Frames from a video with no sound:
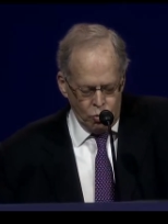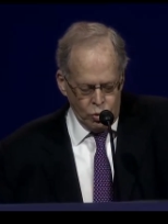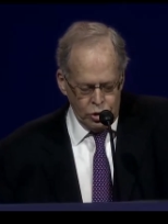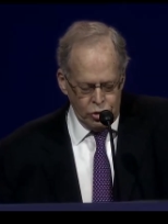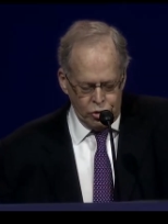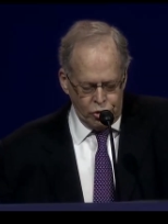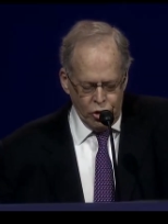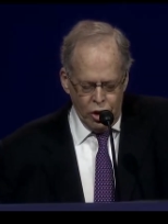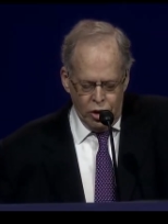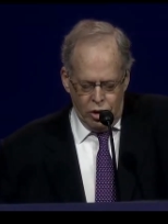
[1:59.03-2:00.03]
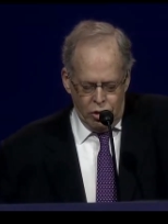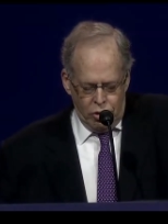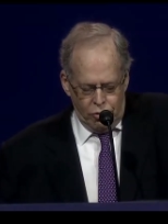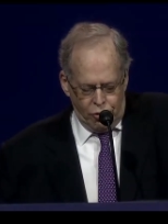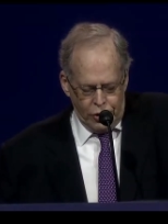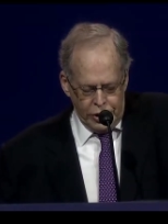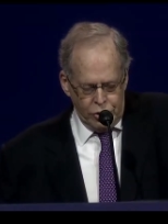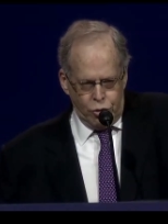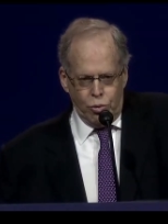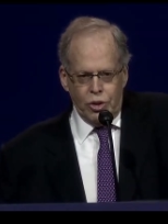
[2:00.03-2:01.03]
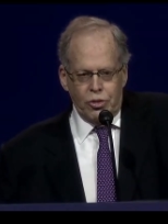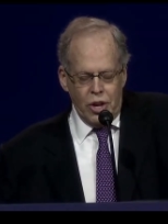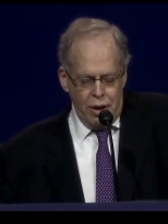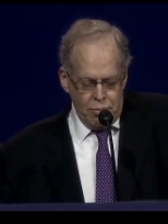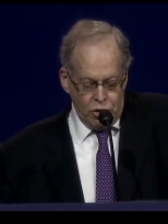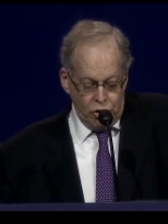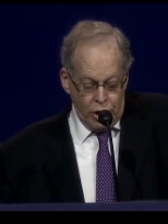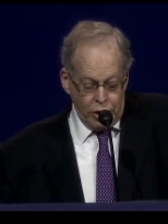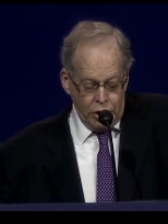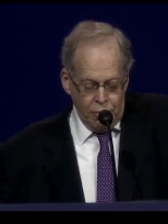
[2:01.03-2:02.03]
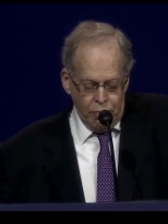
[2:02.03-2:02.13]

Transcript: was friends with Damashek,